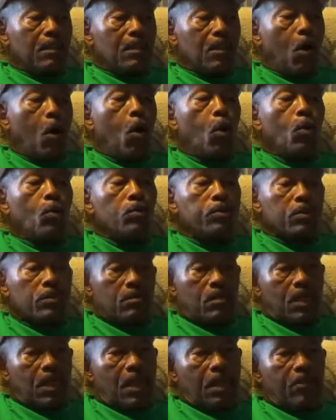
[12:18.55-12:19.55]

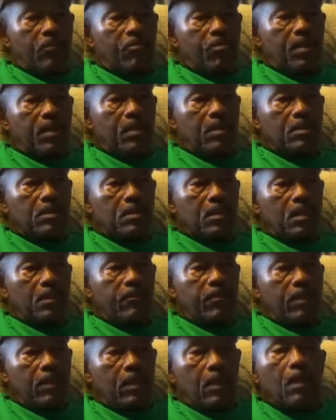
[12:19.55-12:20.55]
wholesome life because he's
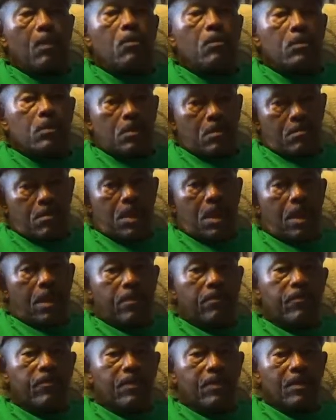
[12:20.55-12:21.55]
living a lonesome
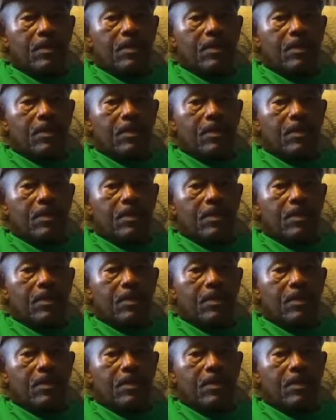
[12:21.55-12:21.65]
life.